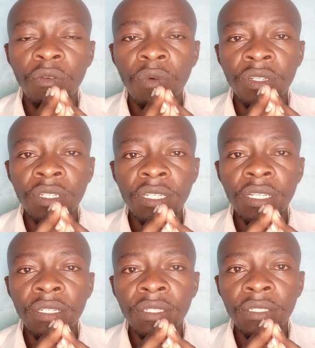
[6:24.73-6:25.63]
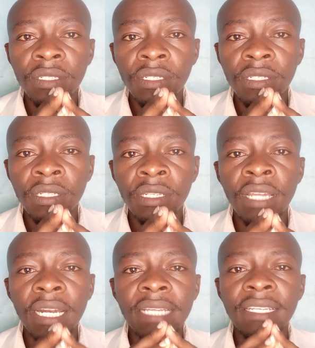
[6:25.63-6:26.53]
want.
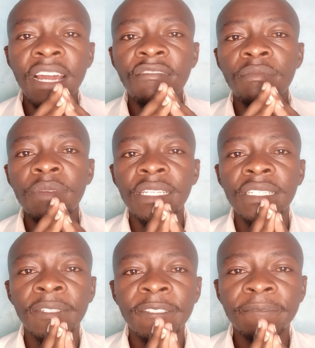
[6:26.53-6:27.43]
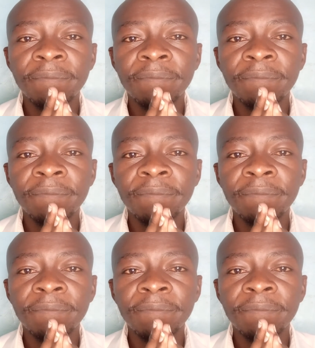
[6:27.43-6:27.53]
That doesn't have a blessing.